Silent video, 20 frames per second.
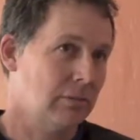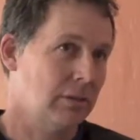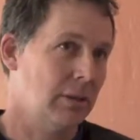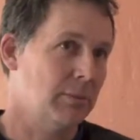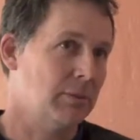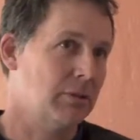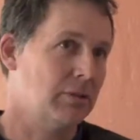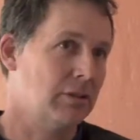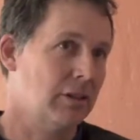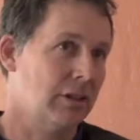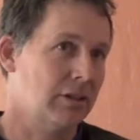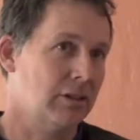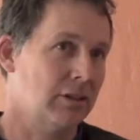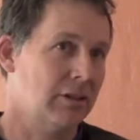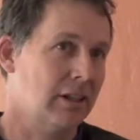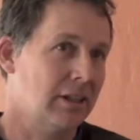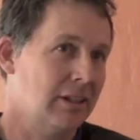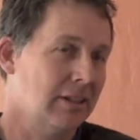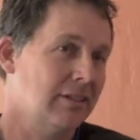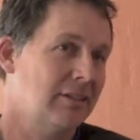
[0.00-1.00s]

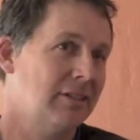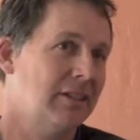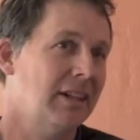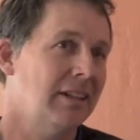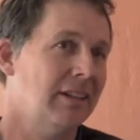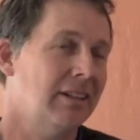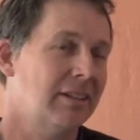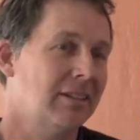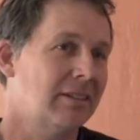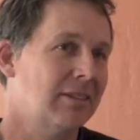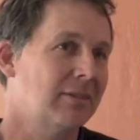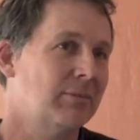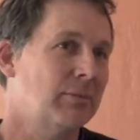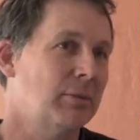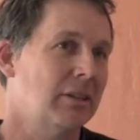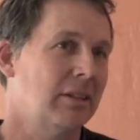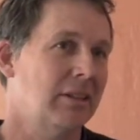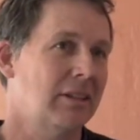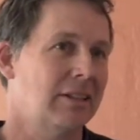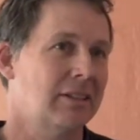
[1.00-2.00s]
demonstration. I can say it,
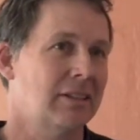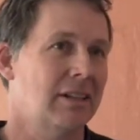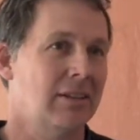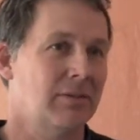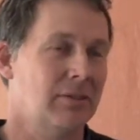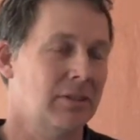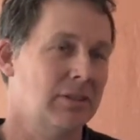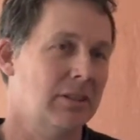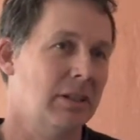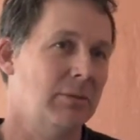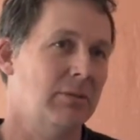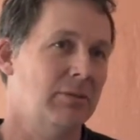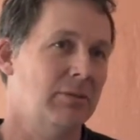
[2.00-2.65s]
but it doesn't have the same